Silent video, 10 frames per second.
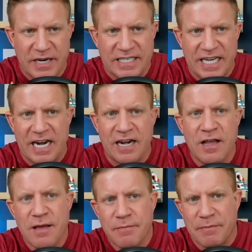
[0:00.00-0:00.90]
Indeed,
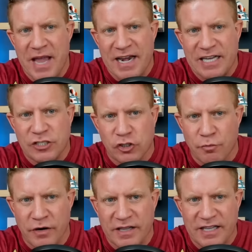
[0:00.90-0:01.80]
McMahon
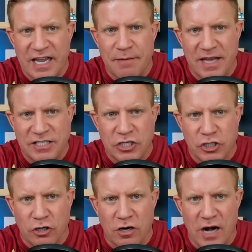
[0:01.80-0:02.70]
exuberantly
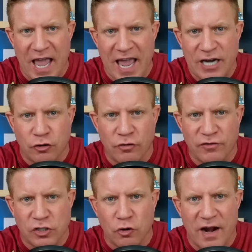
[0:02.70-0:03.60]
messaged her a
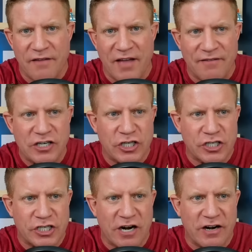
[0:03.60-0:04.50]
truthless story of having
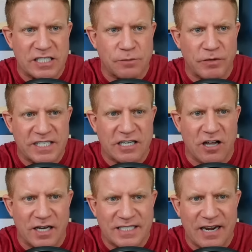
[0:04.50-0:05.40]
just shared explicit
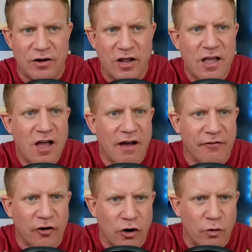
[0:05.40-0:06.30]
content of
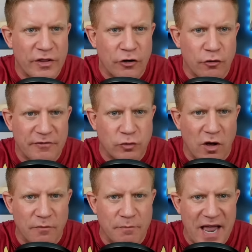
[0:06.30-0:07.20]
her with a group of
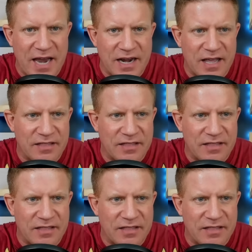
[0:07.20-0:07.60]
12 men.